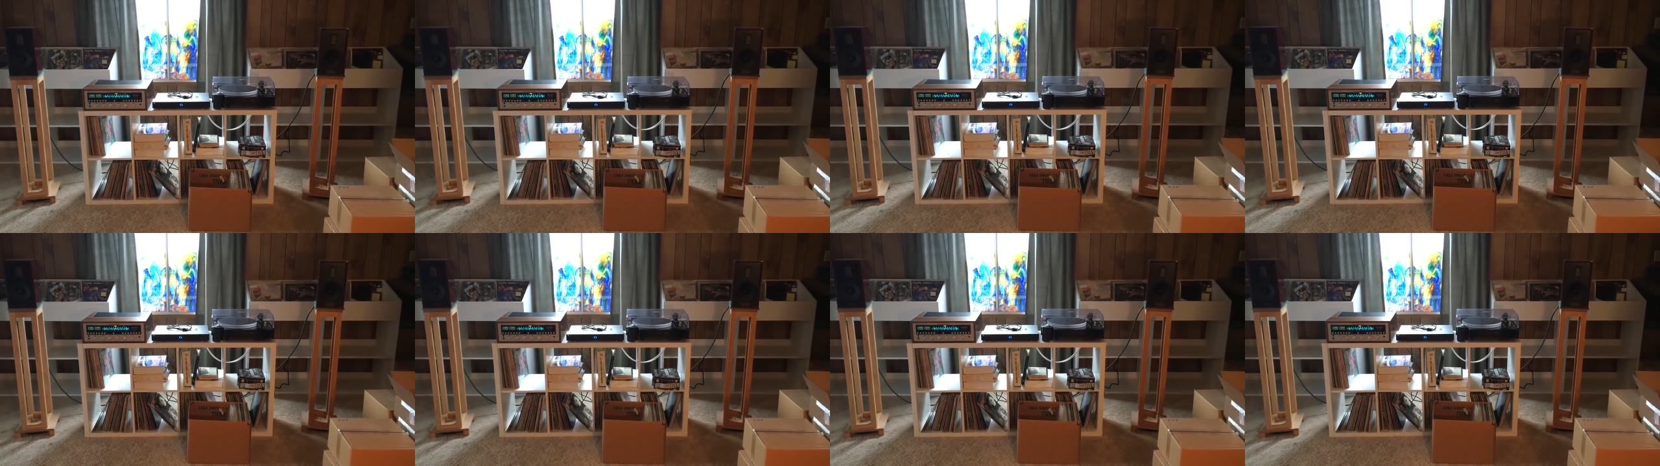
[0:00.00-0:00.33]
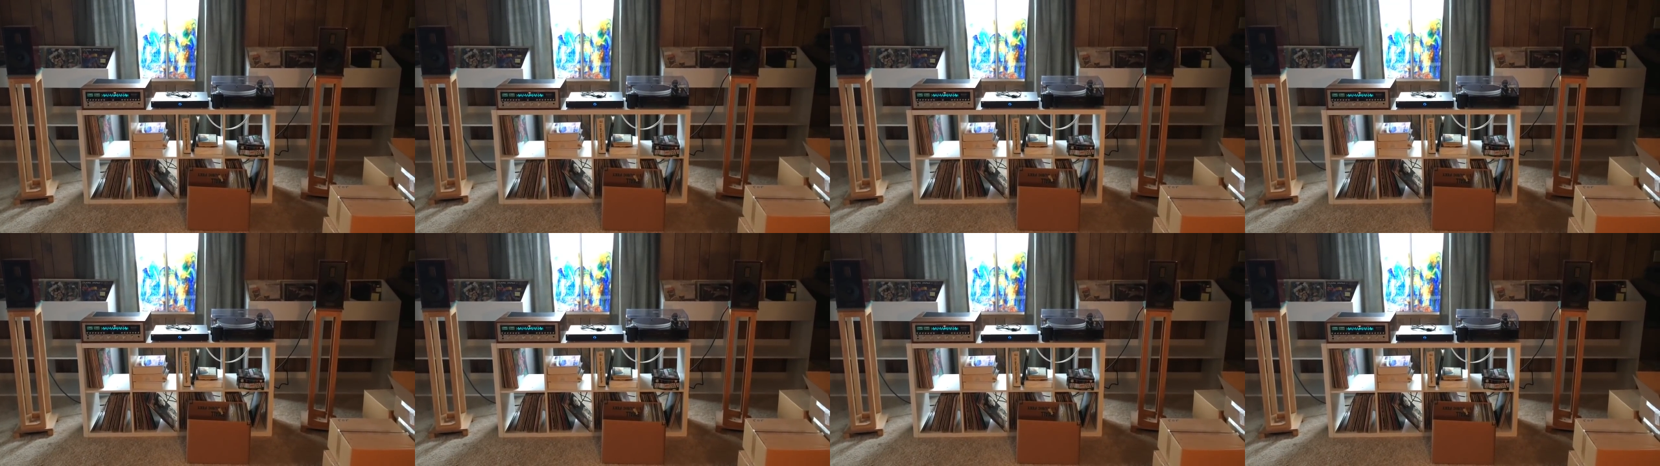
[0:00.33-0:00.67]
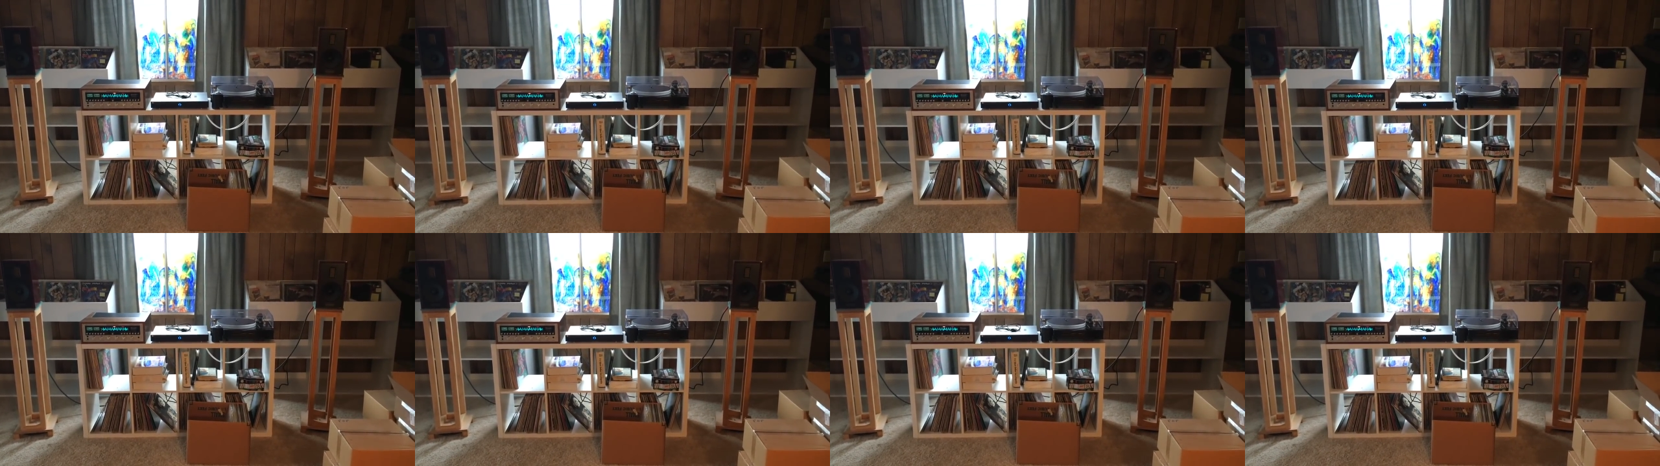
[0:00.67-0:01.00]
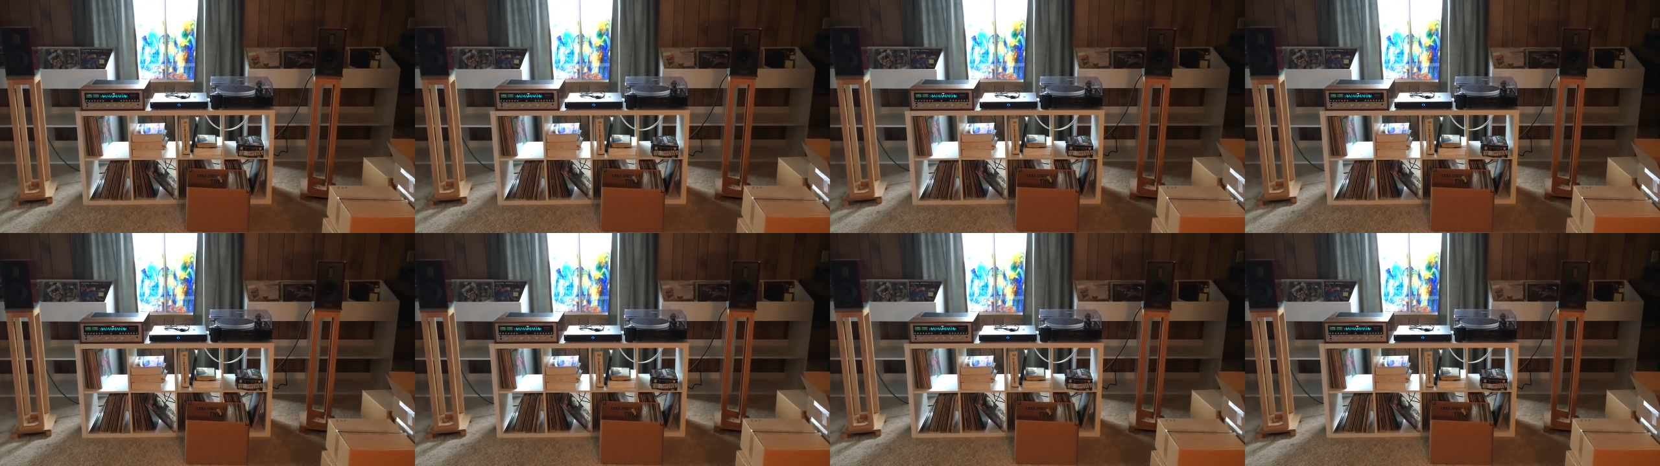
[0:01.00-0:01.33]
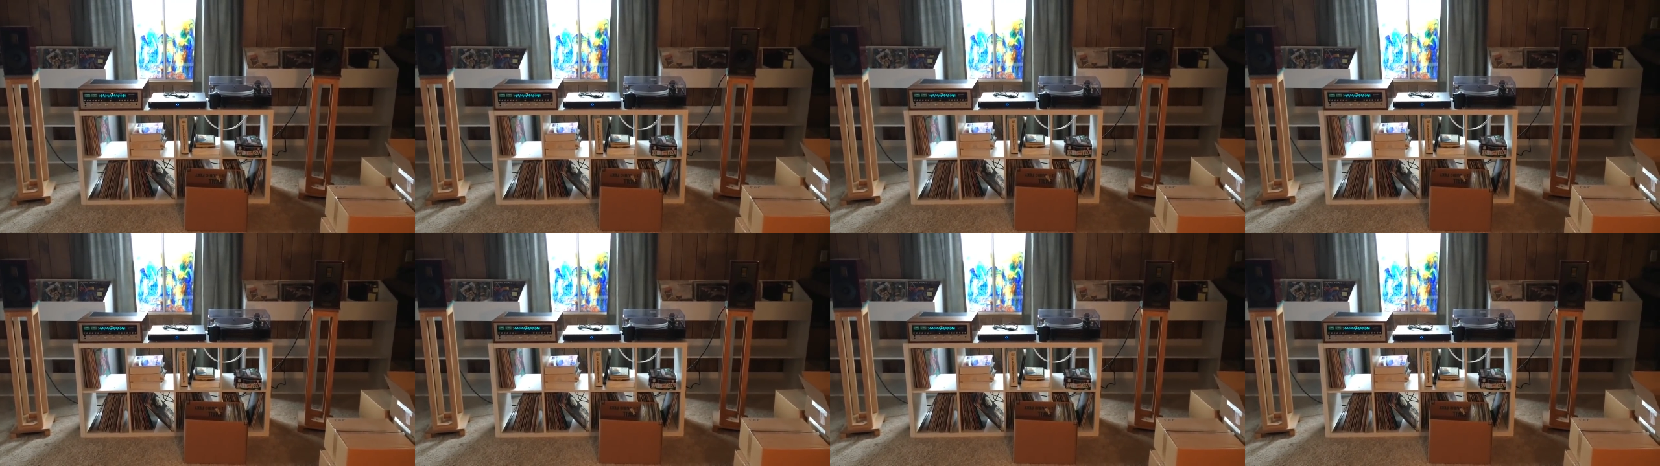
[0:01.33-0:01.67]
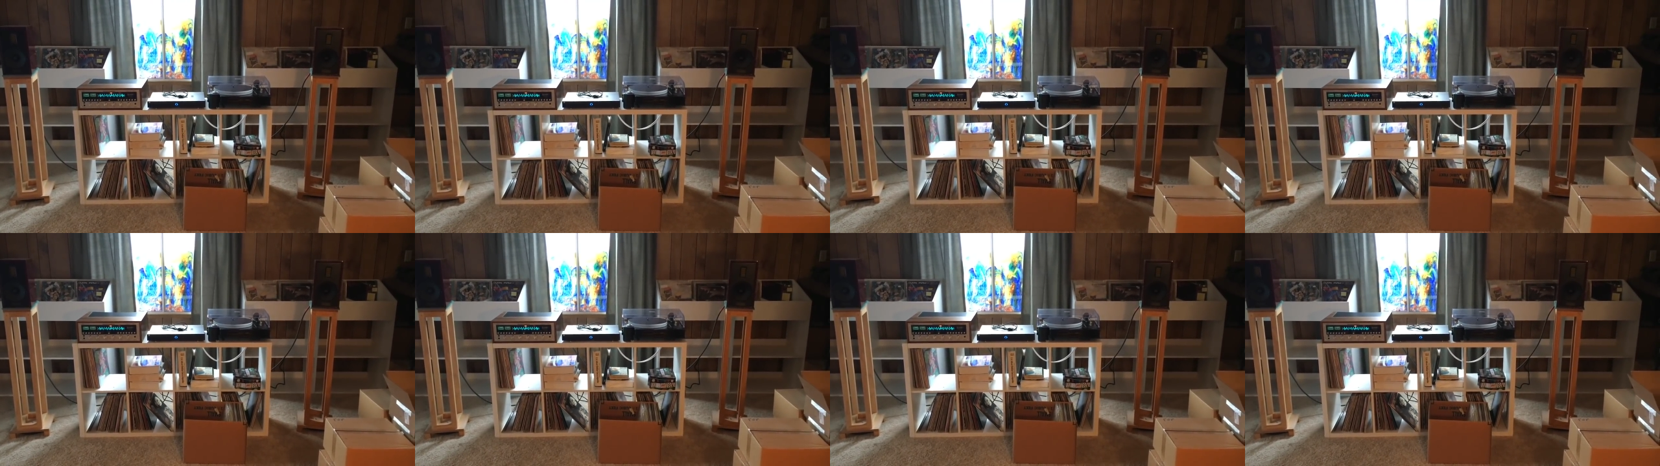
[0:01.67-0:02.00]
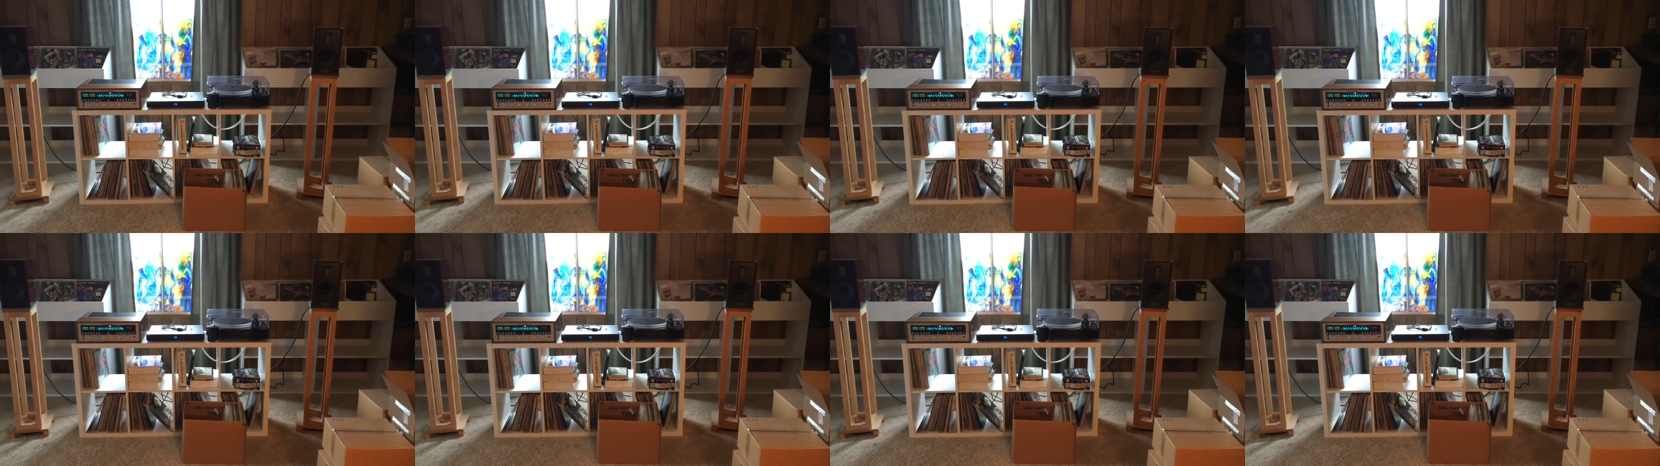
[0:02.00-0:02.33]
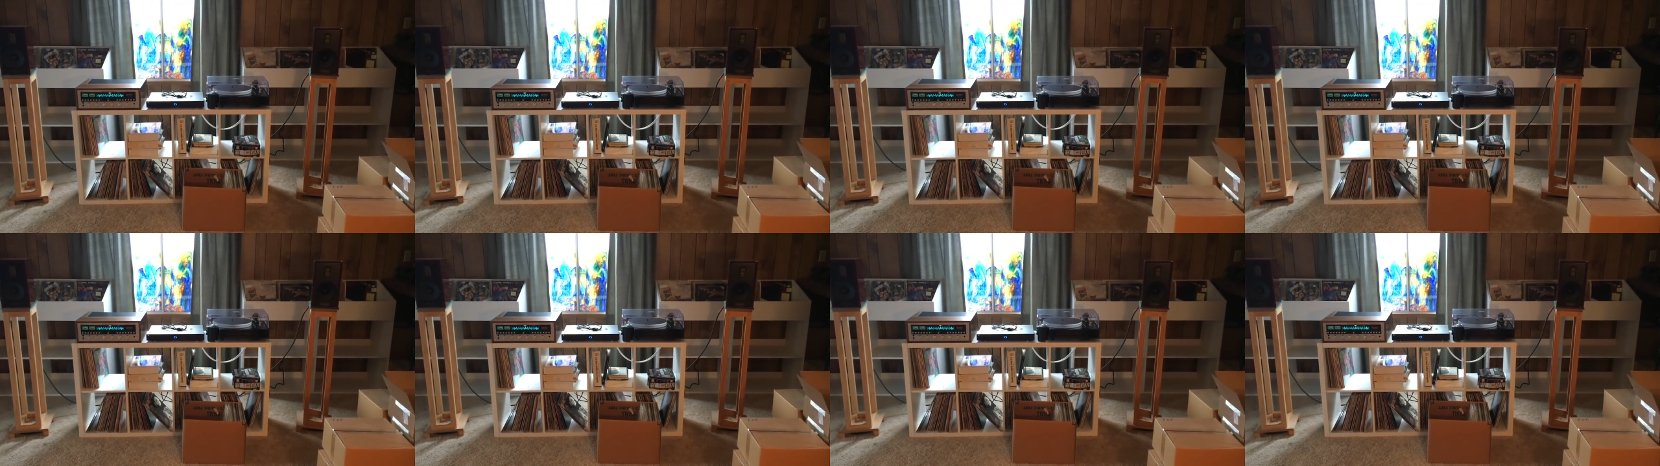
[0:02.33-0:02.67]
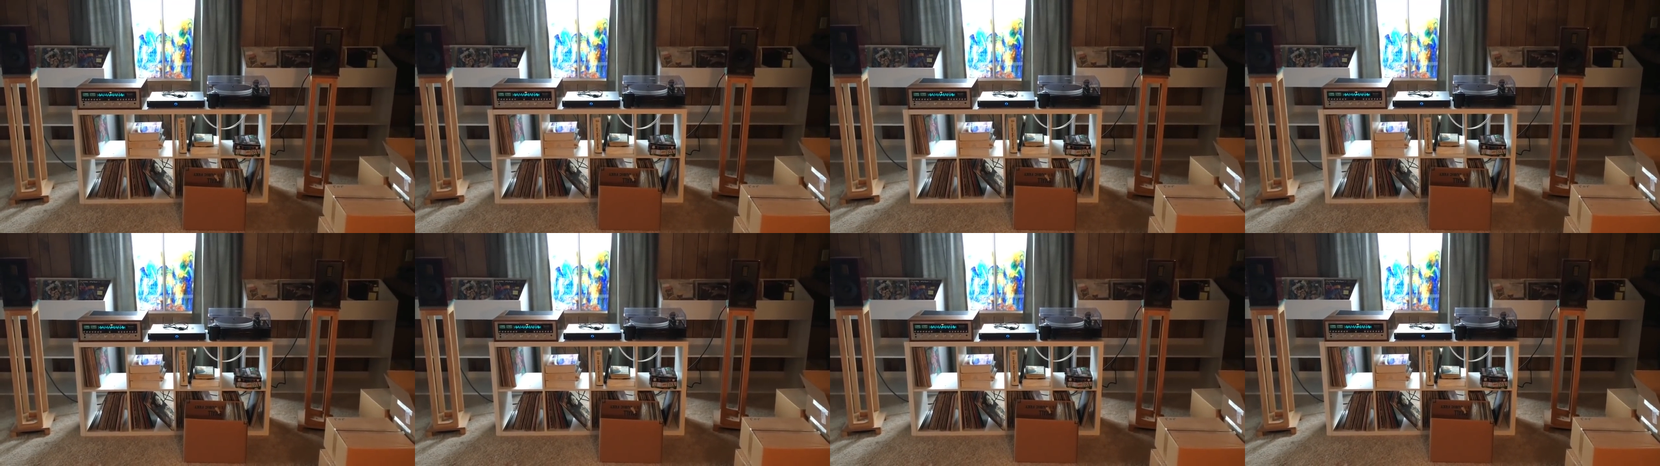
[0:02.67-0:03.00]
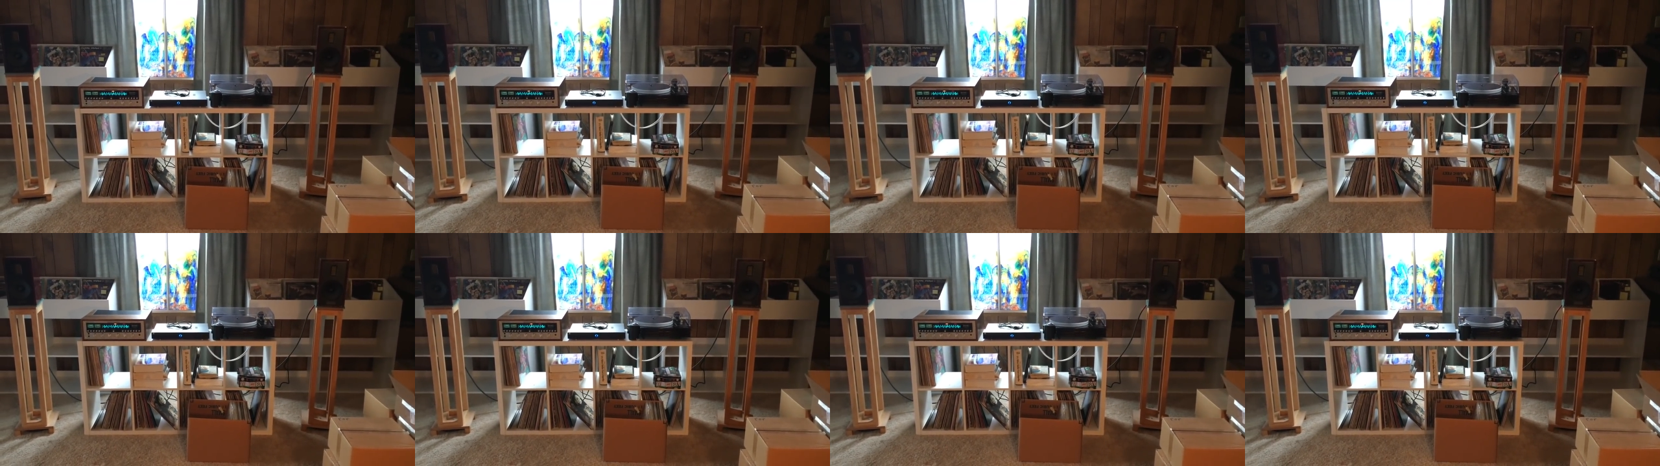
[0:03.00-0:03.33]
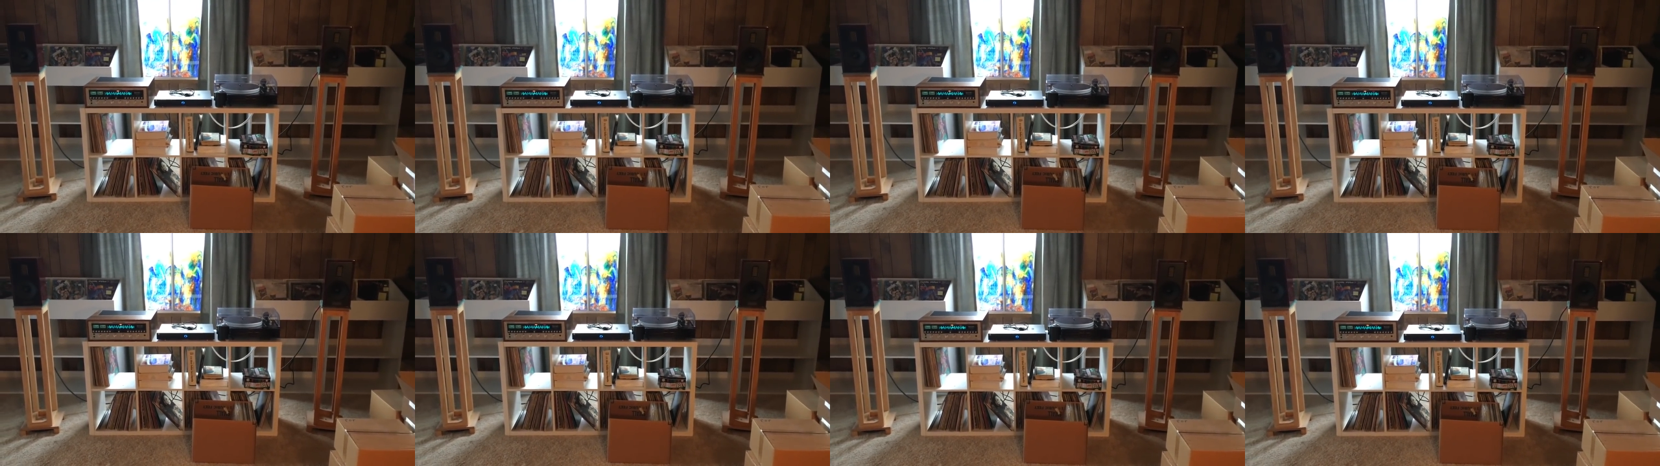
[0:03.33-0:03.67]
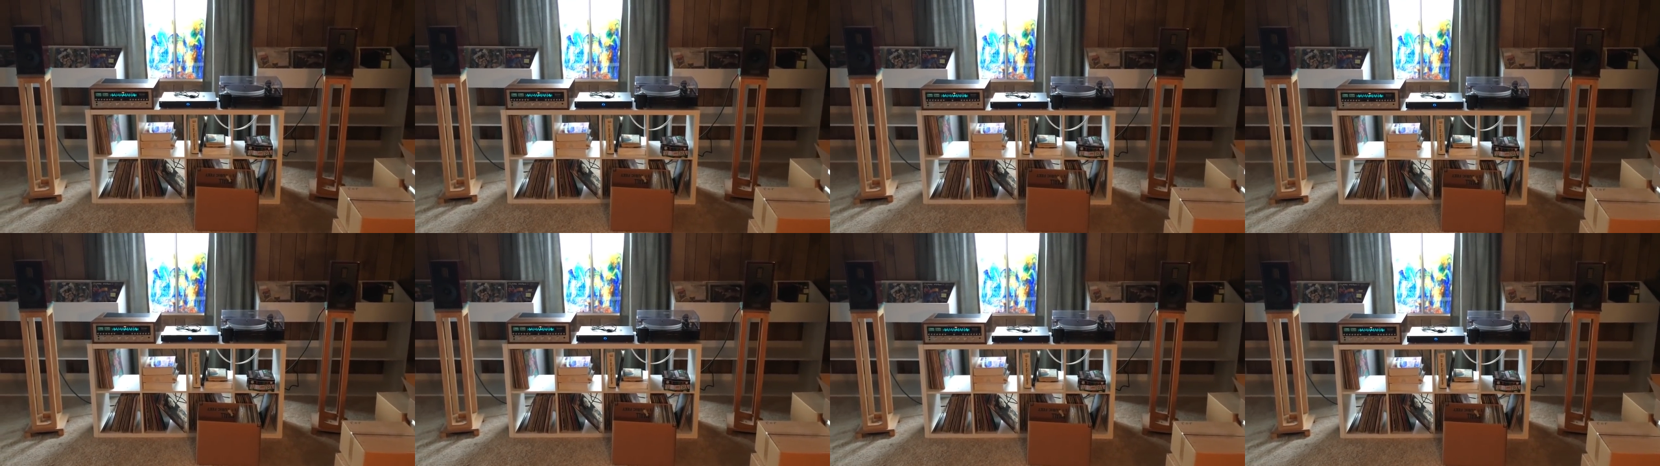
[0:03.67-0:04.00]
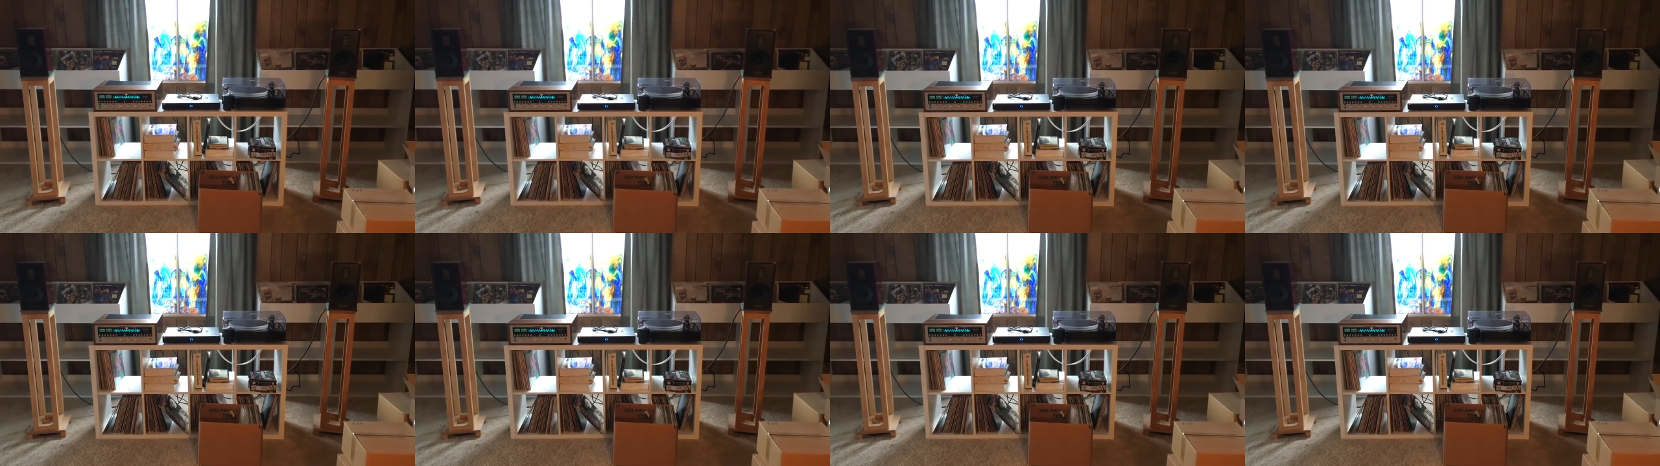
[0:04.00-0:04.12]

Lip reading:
No face is visible, so there are no lips to read.